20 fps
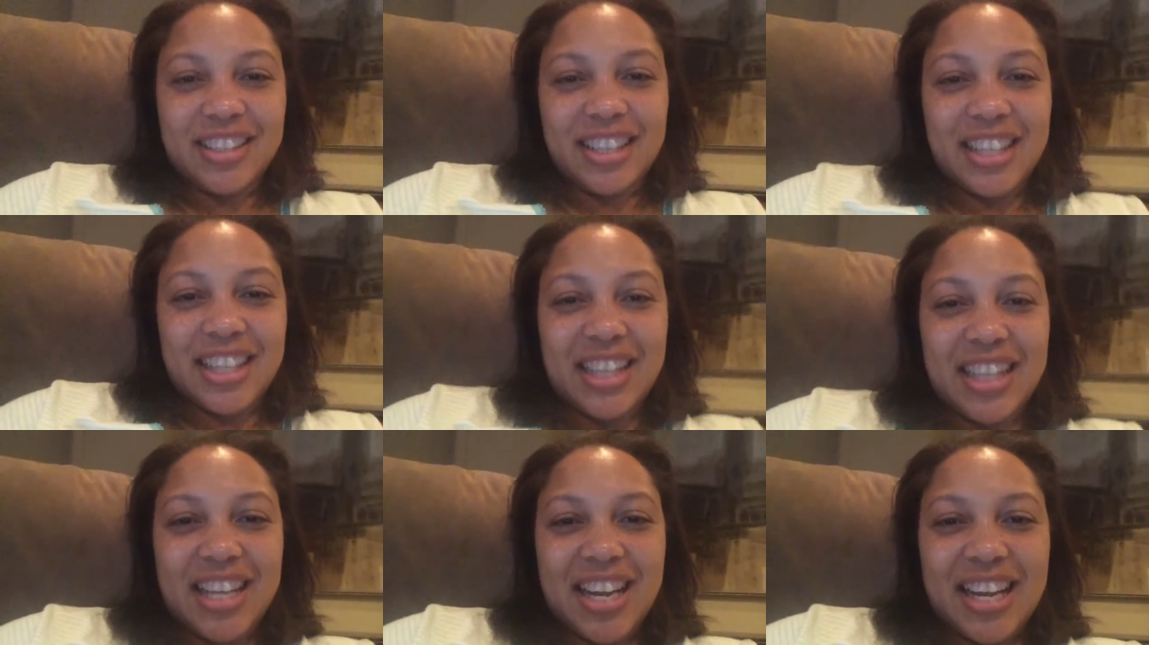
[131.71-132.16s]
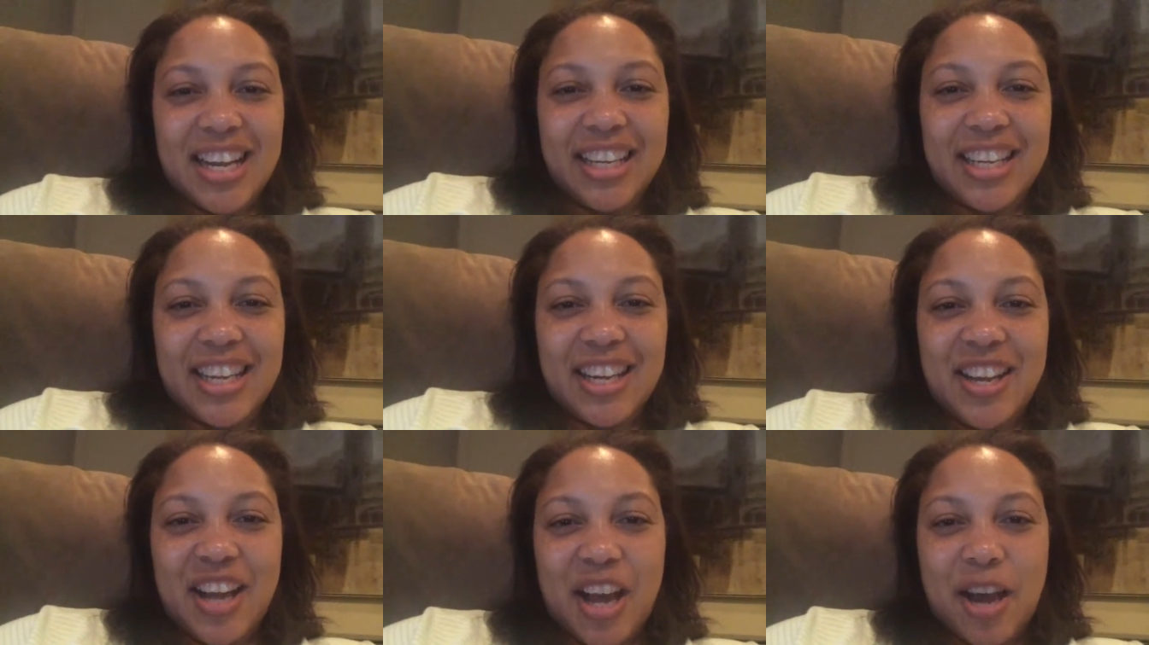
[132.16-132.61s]
and
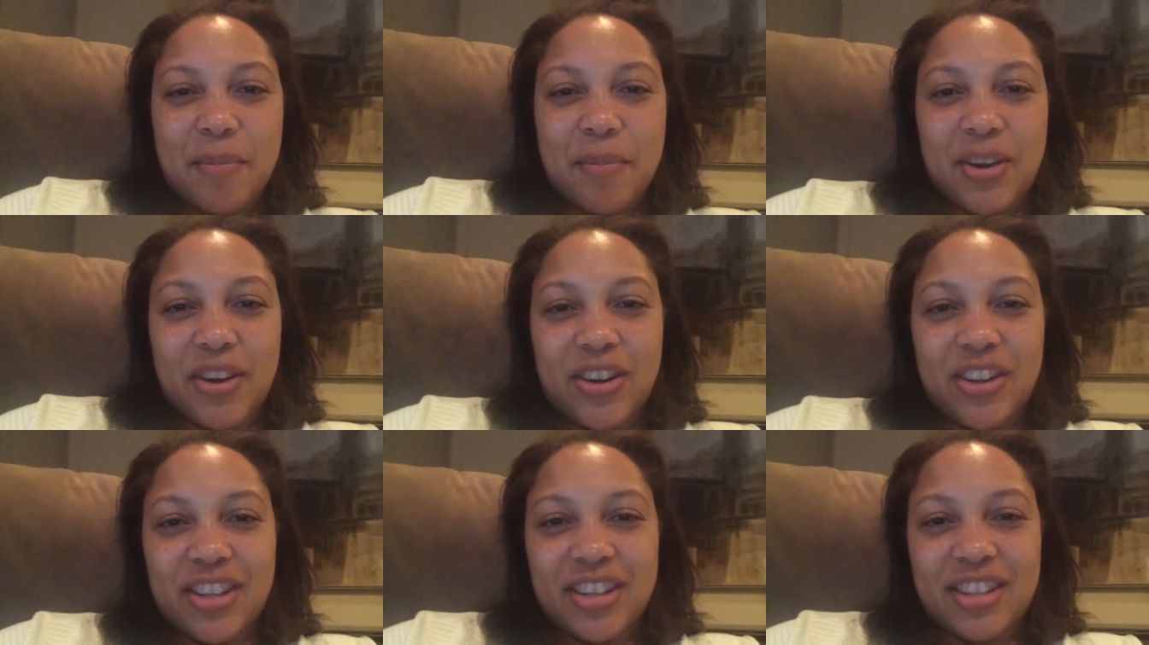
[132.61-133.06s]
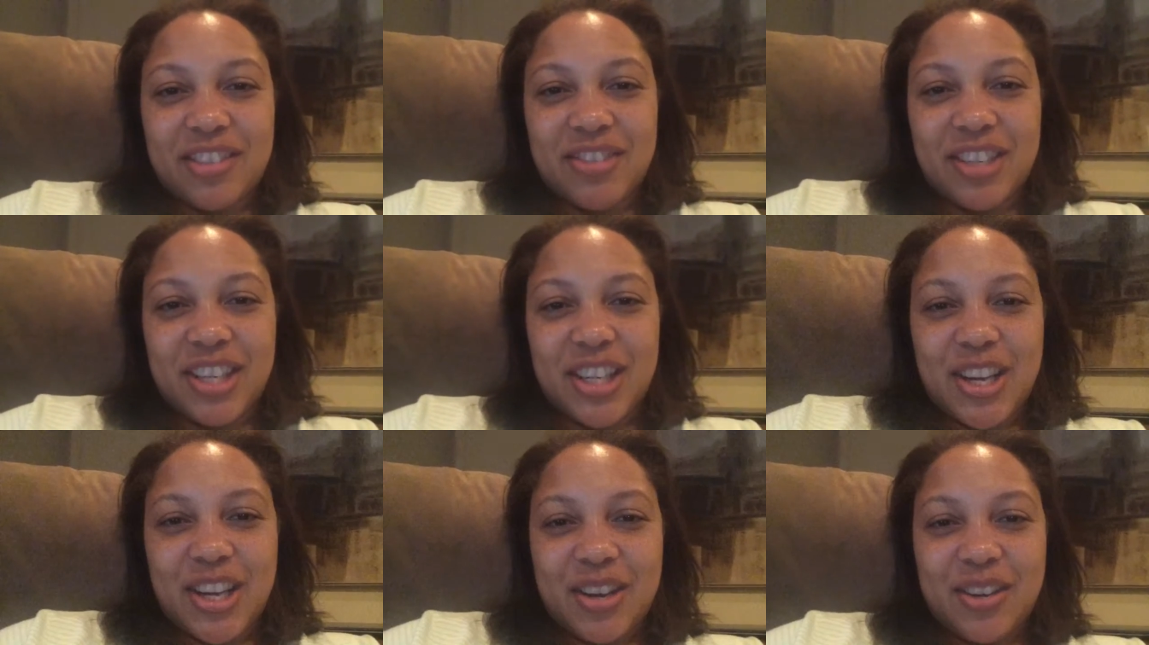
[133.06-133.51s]
like and comment on this
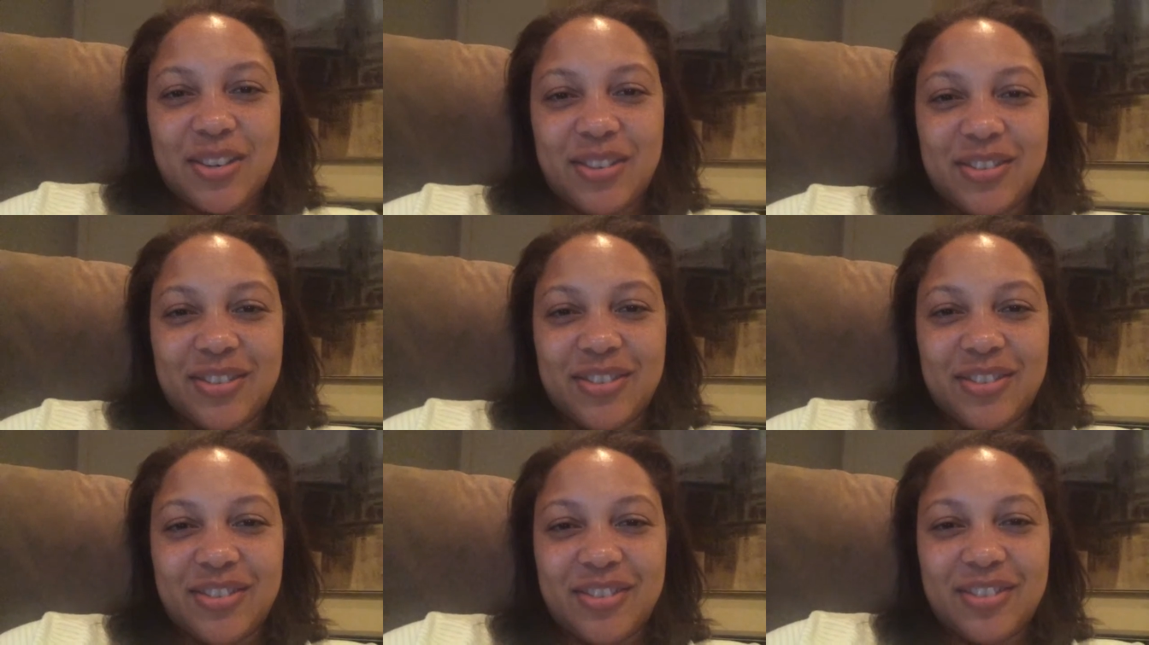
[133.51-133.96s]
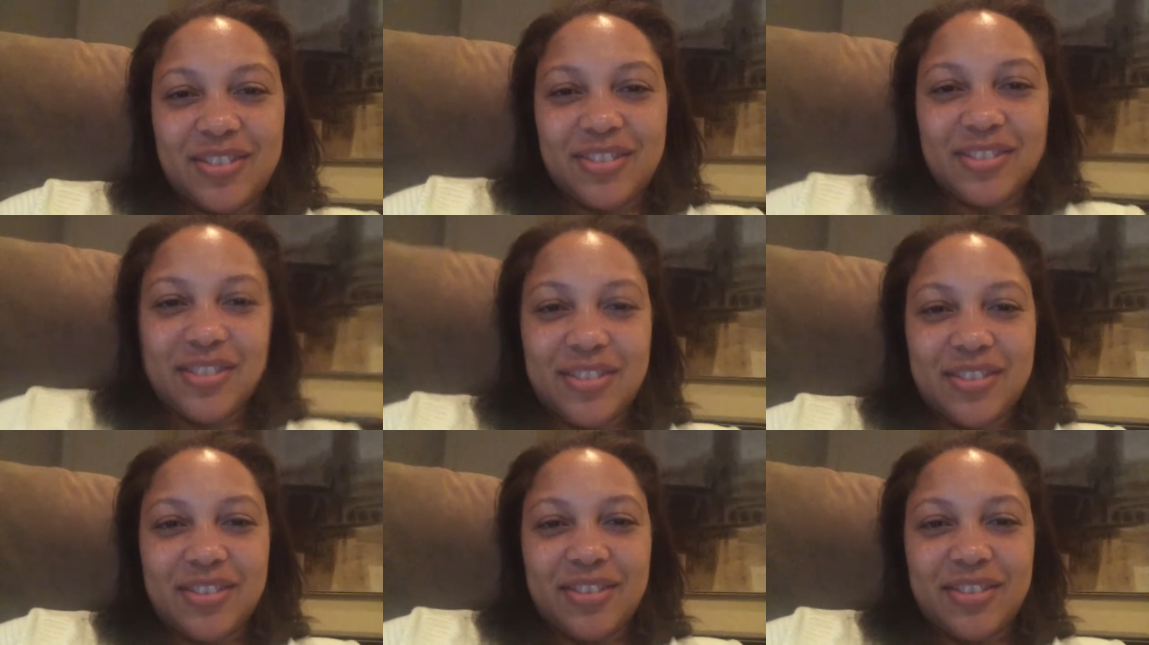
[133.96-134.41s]
video.
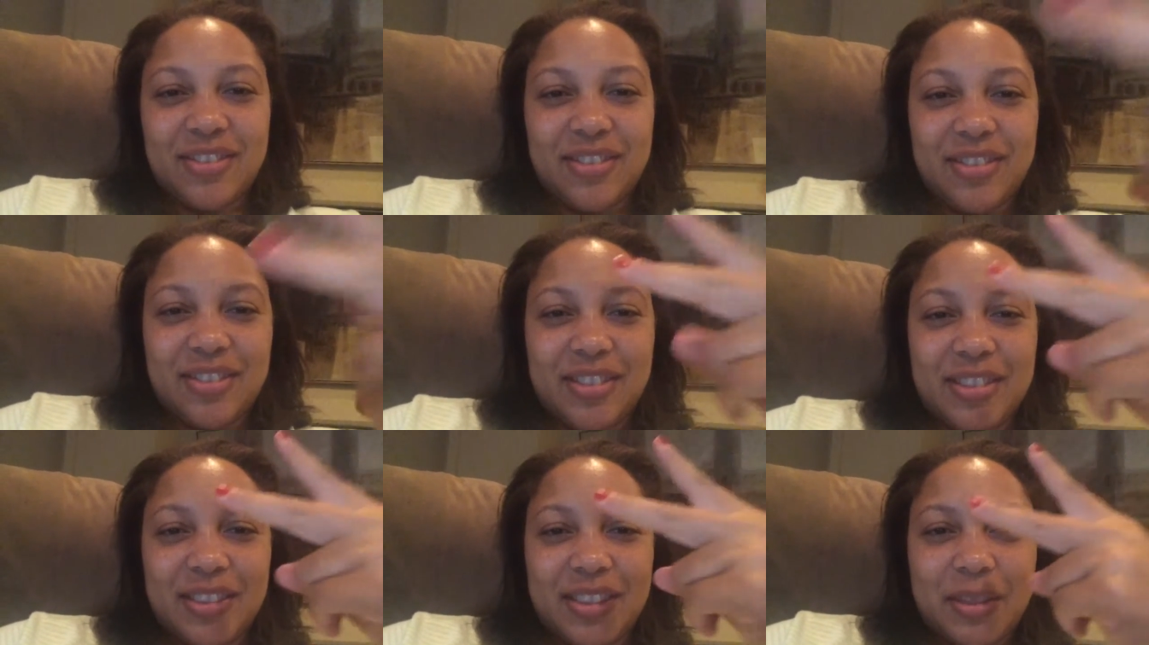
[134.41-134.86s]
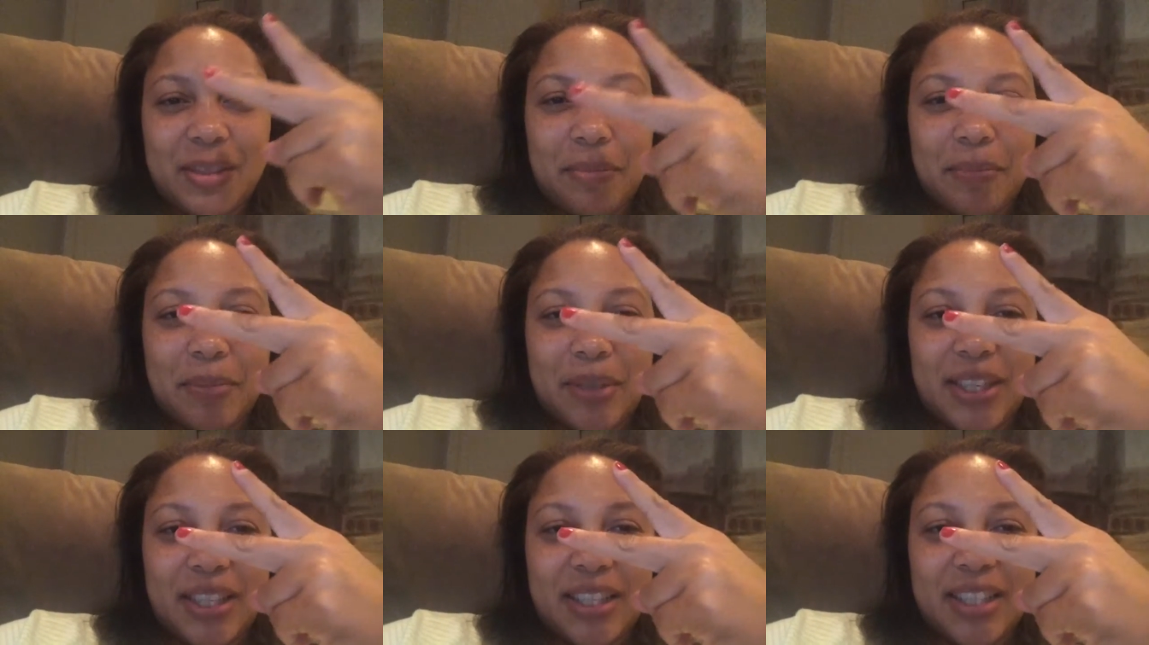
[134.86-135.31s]

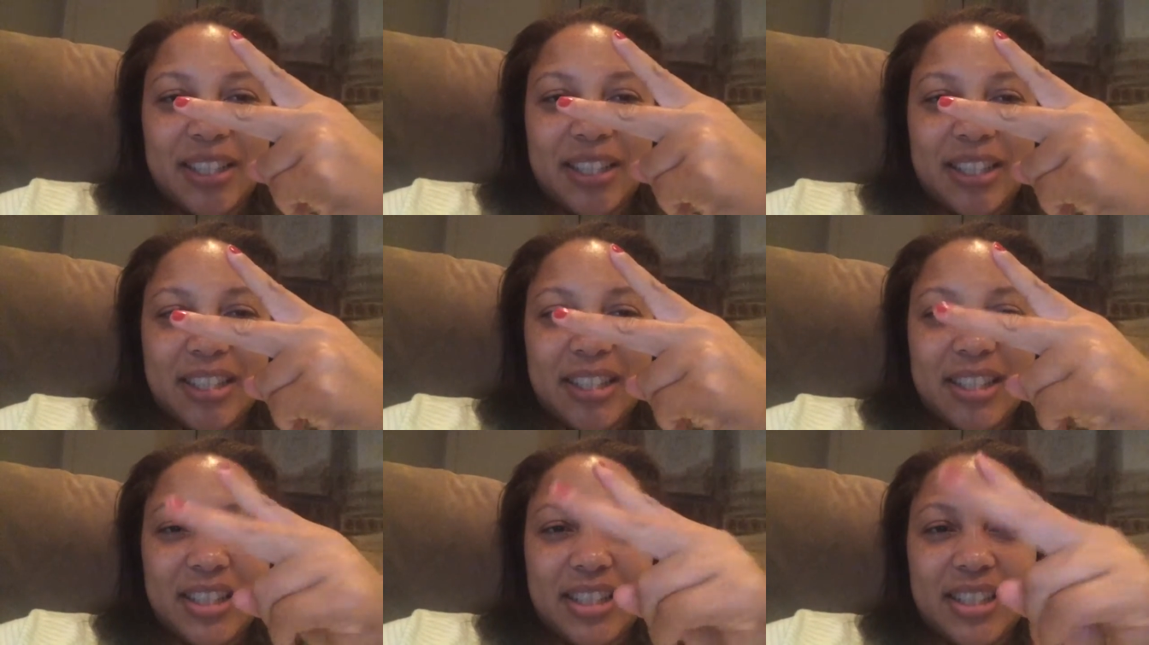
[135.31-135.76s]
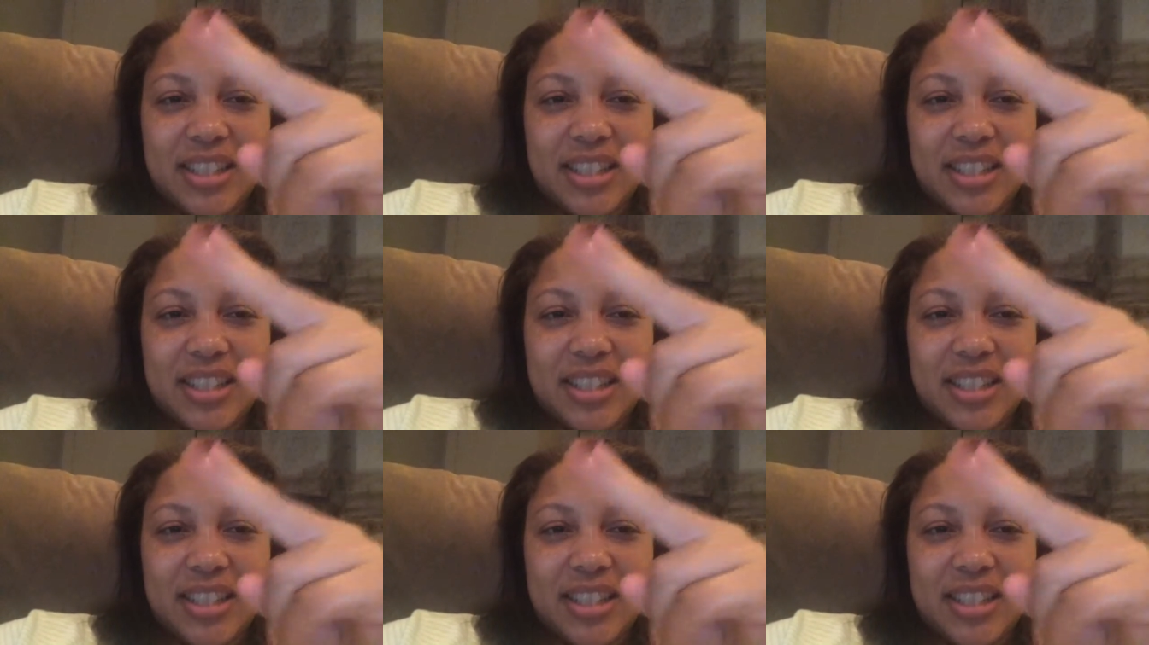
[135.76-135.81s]
Peace.